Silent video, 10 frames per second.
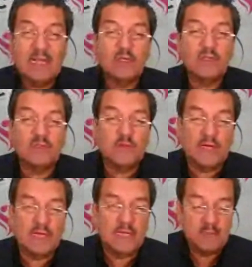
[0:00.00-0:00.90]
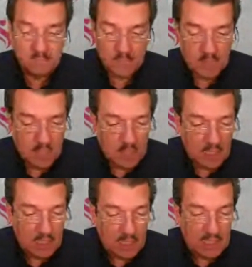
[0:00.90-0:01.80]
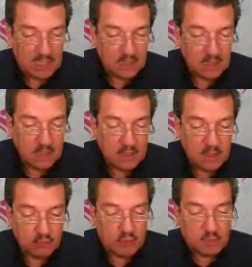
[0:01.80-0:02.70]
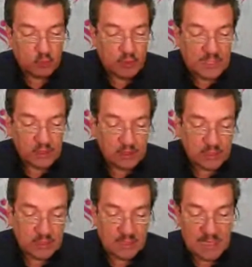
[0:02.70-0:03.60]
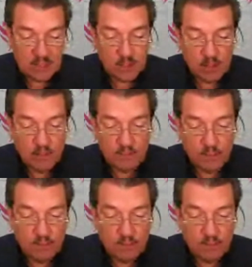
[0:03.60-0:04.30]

and Dream Creations International, film production company